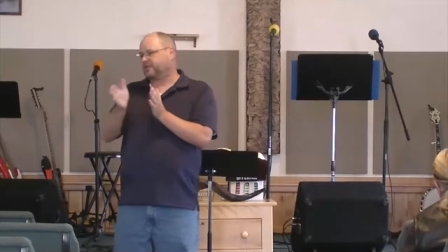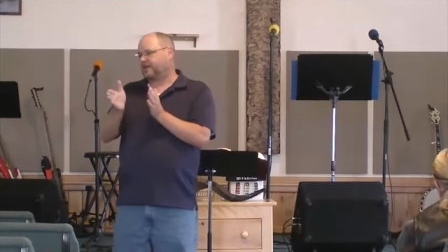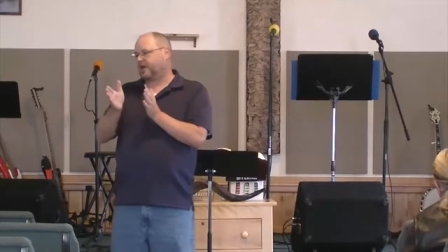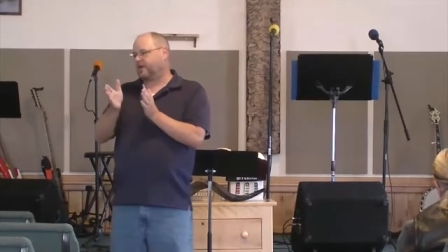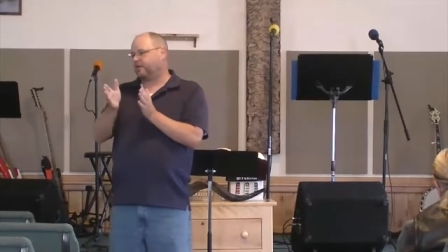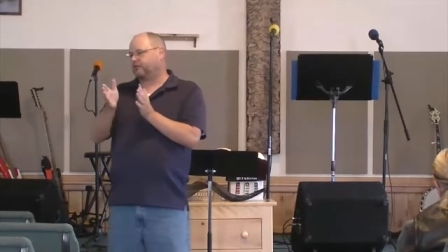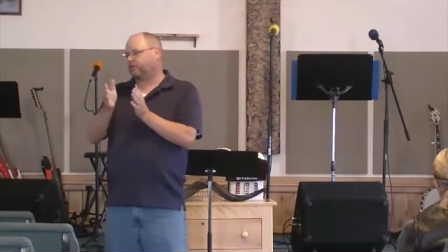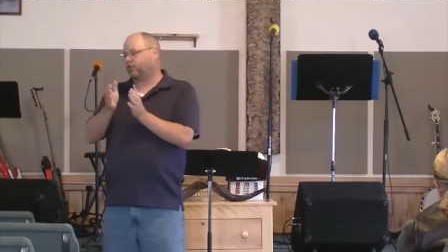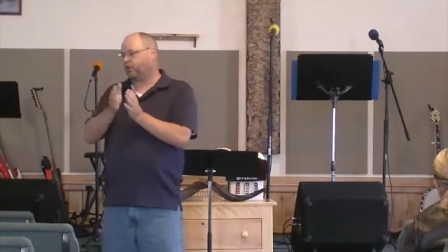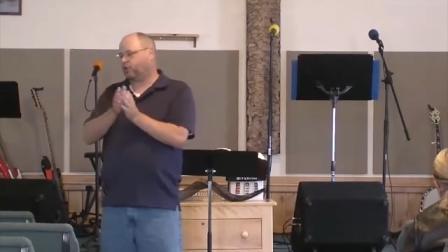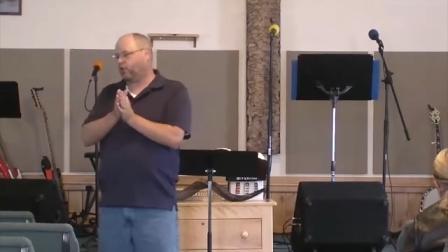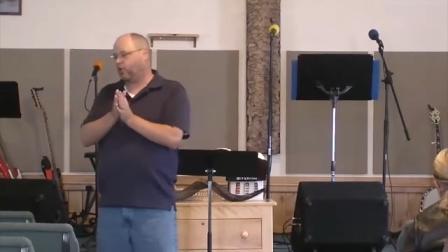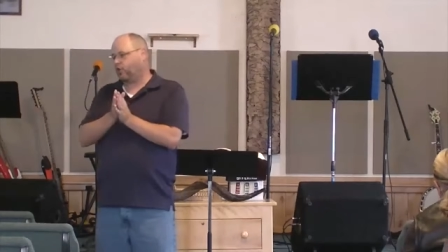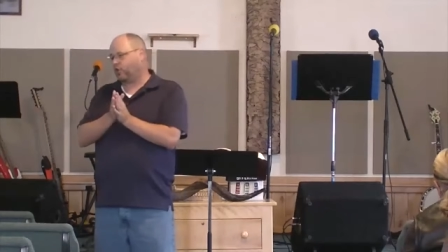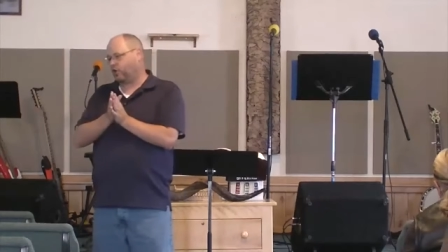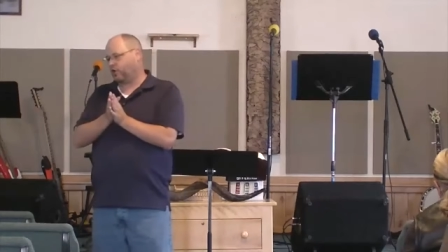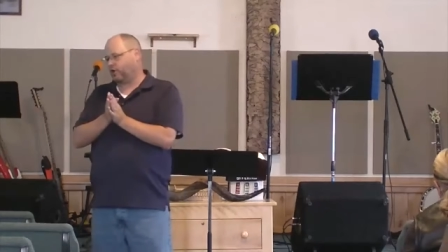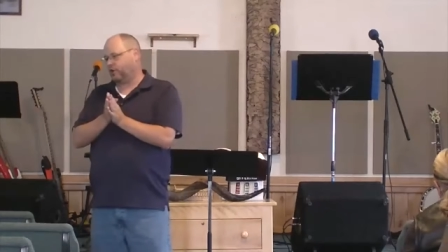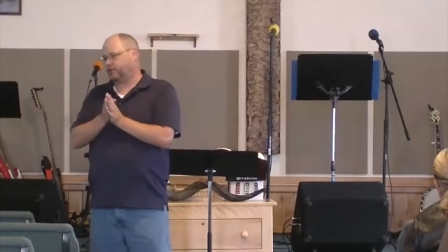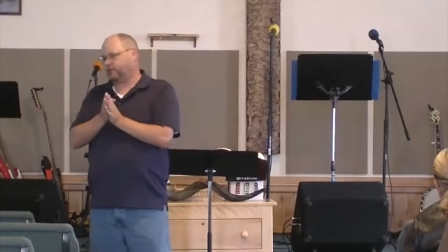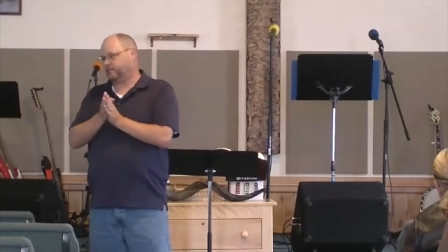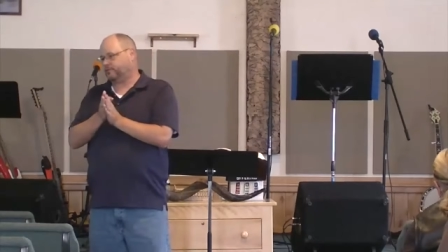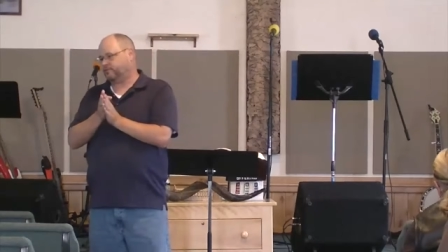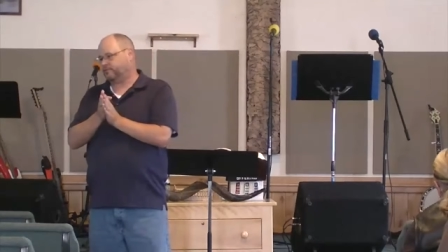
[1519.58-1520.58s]
the day of the
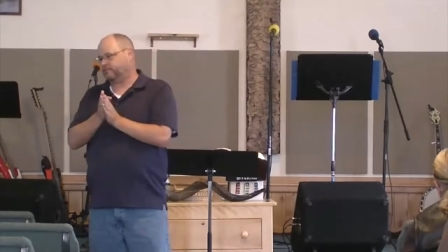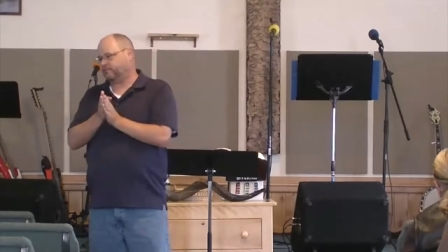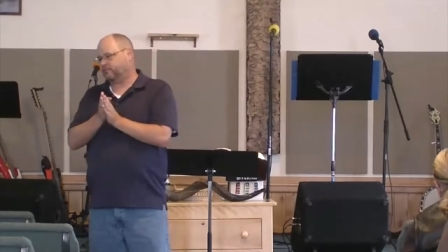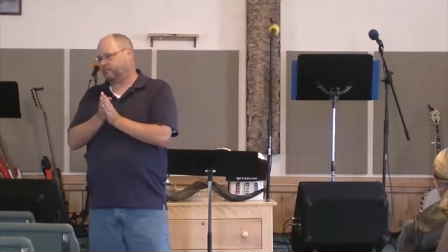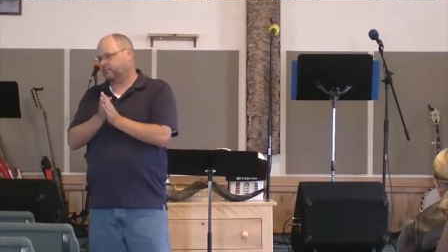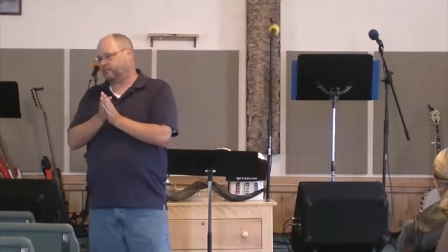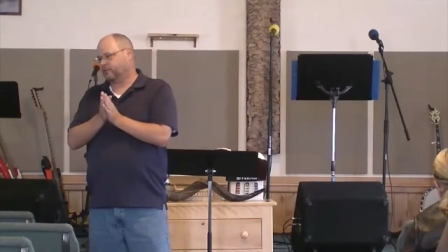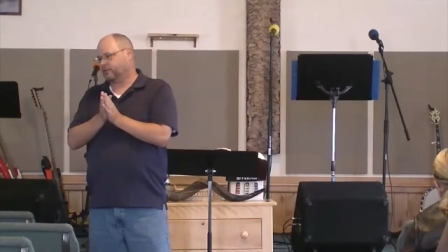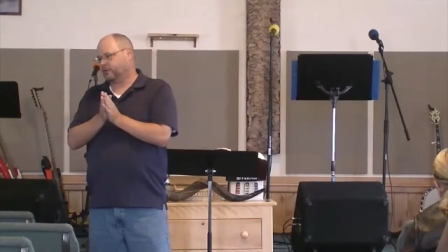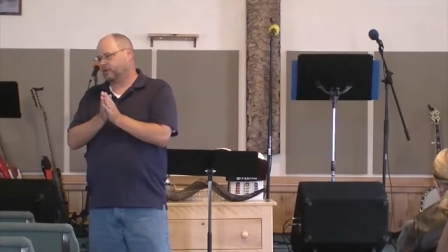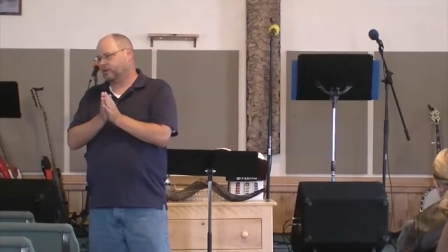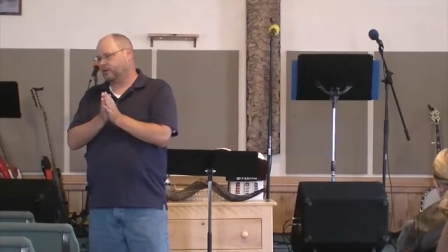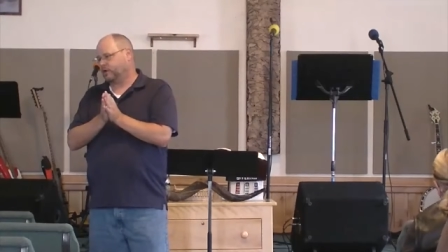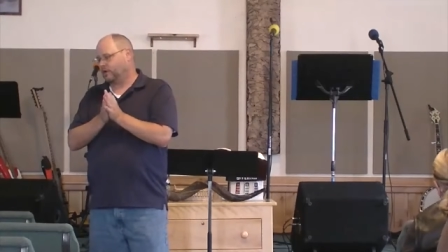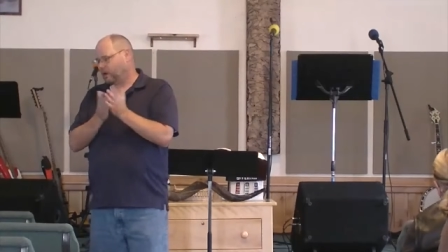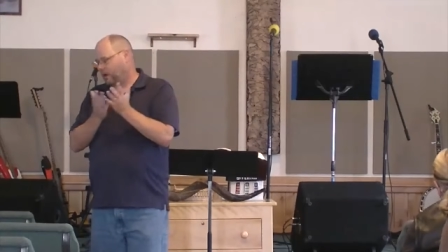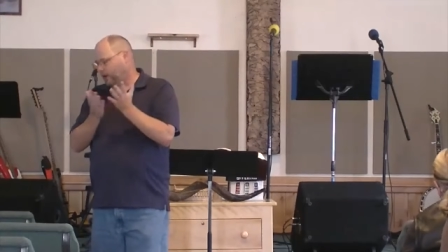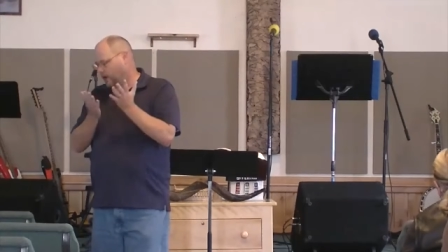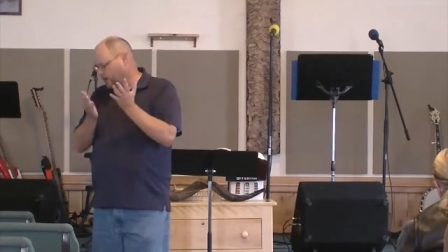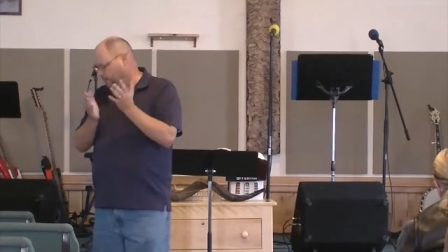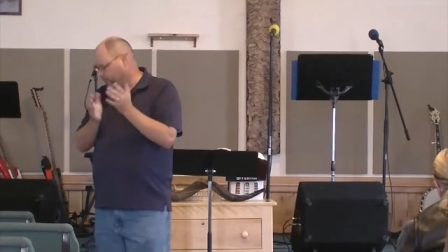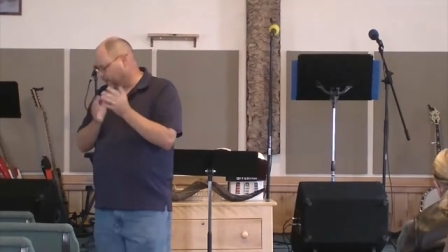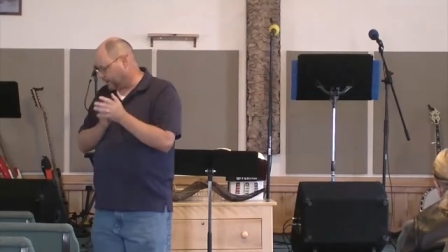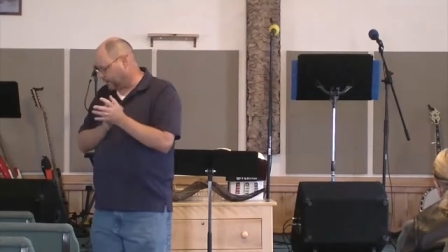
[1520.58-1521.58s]
Lord.
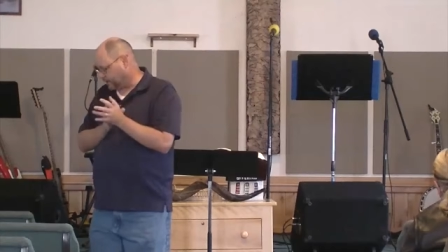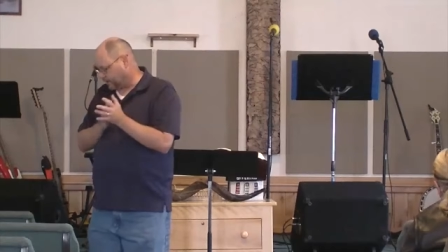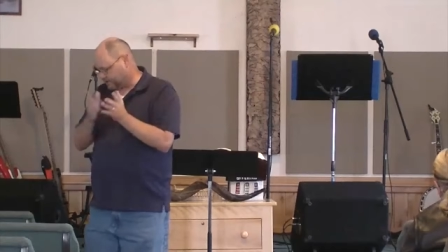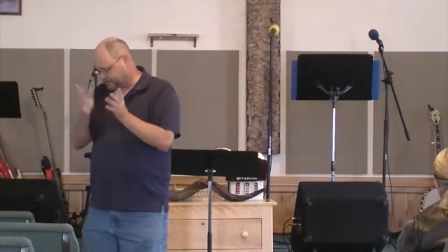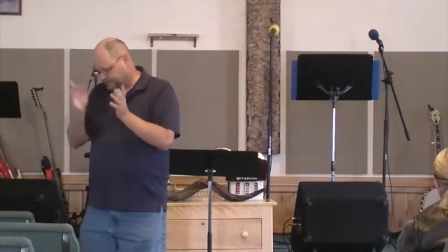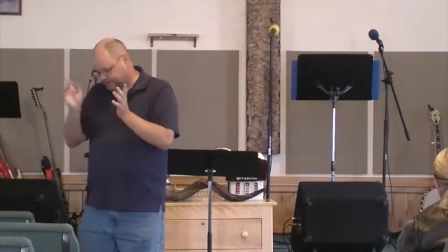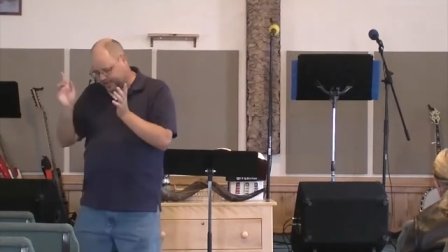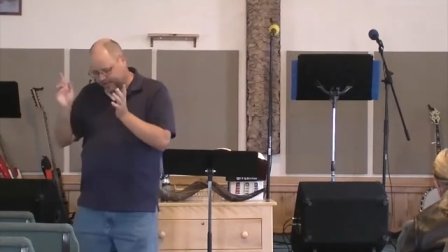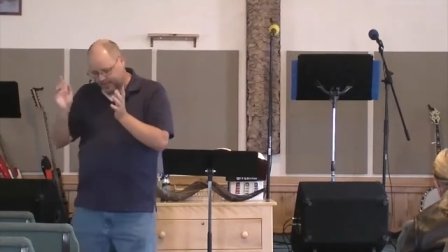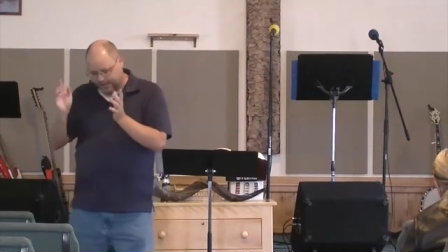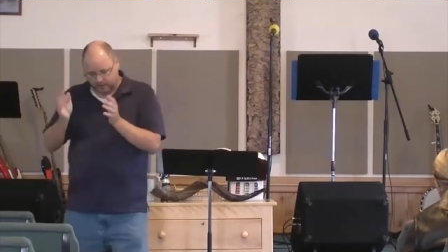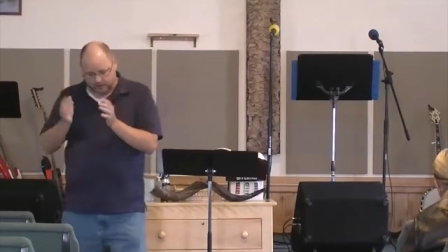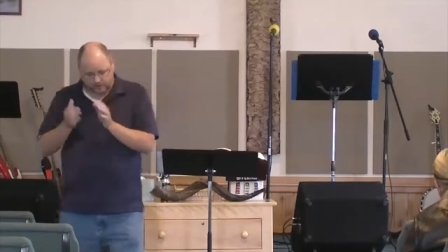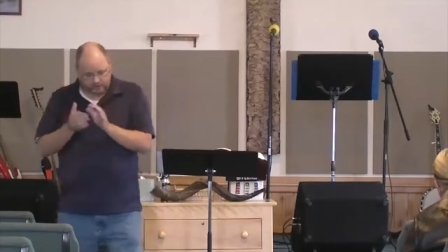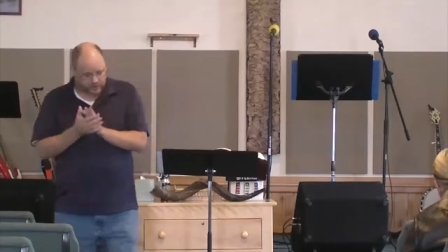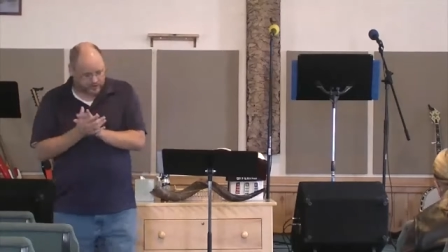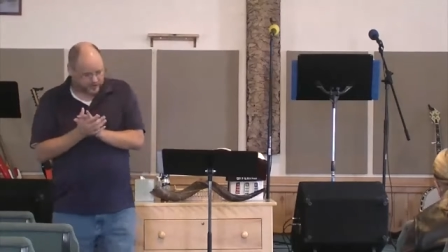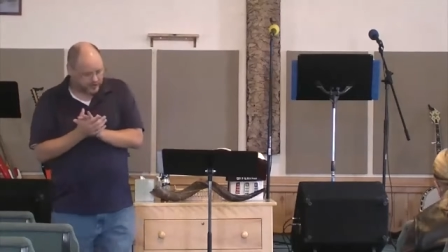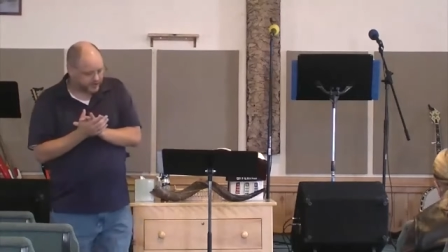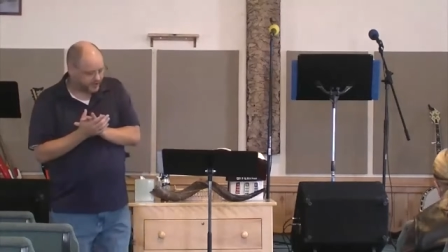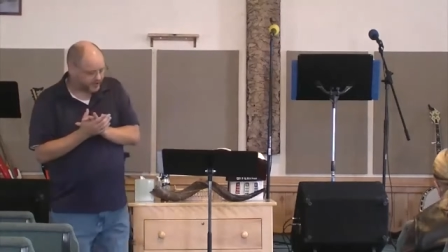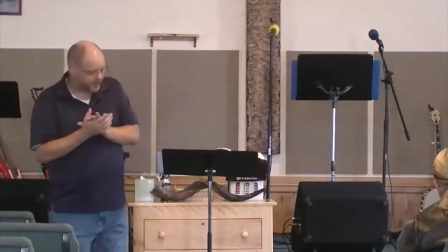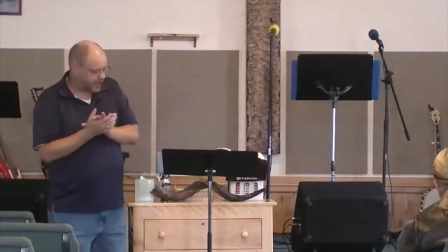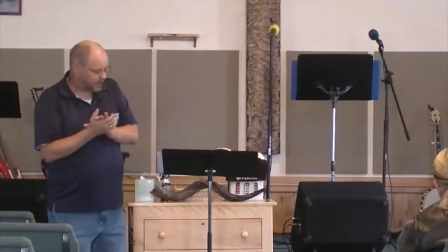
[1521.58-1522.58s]
Uh, let, us take a
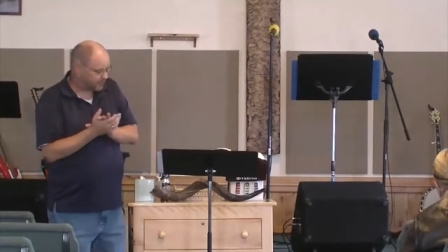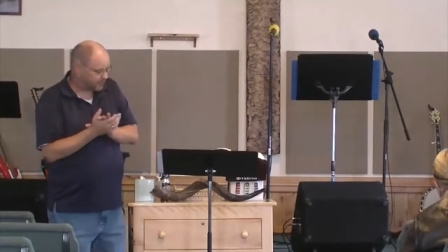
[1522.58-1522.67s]
look at a